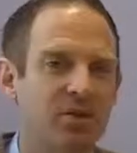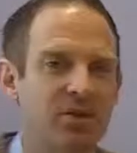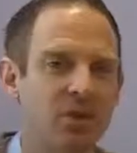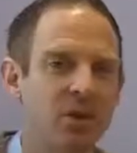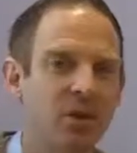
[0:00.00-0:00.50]

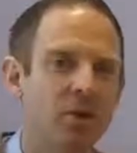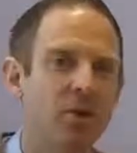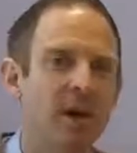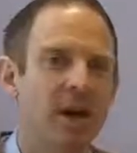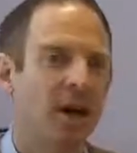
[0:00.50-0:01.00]
to show
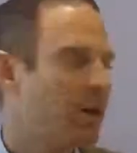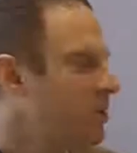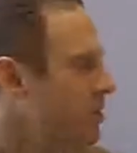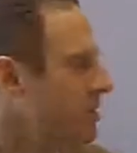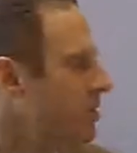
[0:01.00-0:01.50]
you how
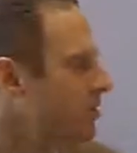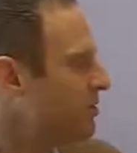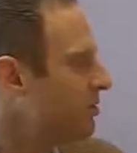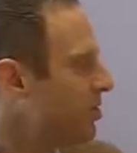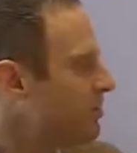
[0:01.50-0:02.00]
you can
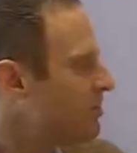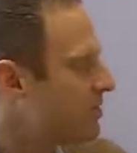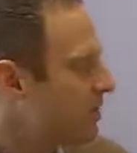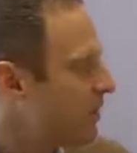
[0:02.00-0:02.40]
use verbs,